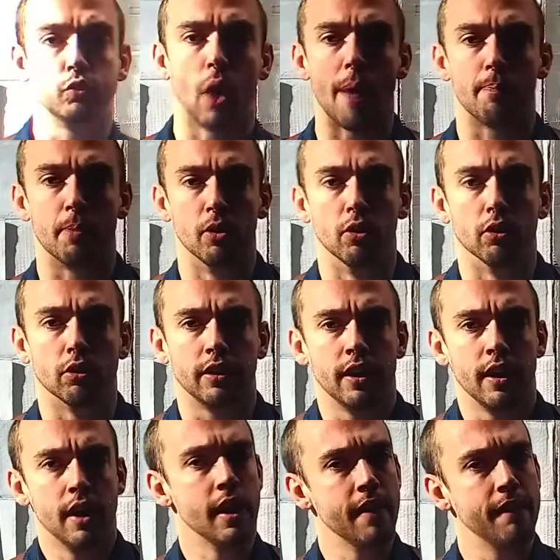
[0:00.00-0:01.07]
have to drop a
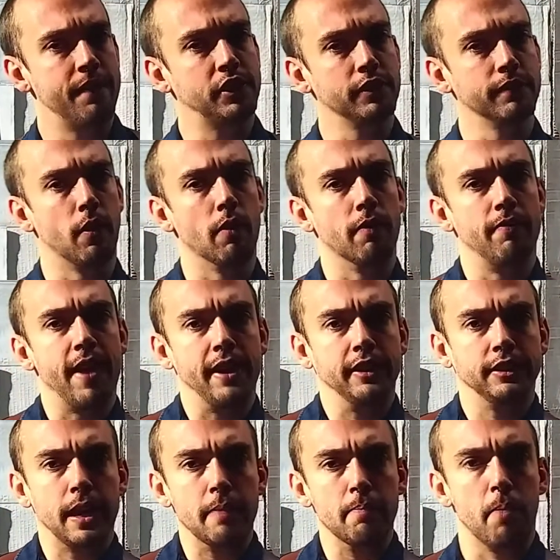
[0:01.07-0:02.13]
hook. Visual
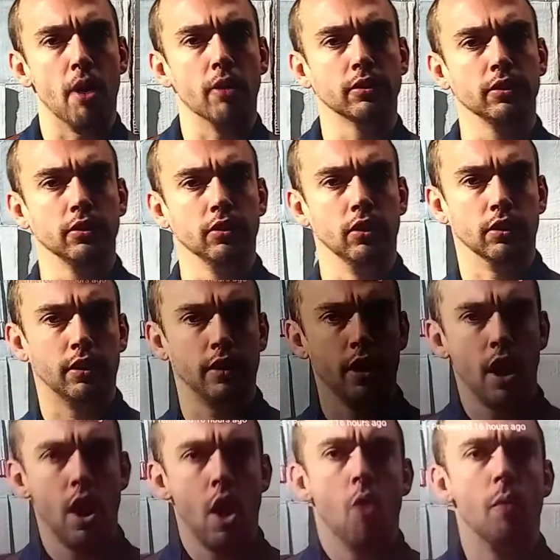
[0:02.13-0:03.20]
fans ain't hard the look.
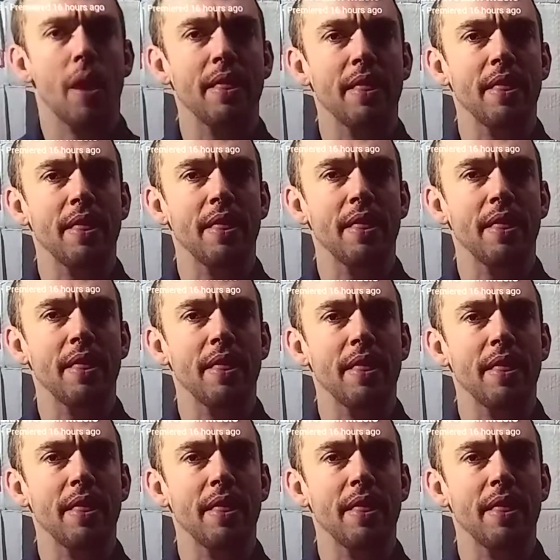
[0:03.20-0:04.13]
Rather, he doesn't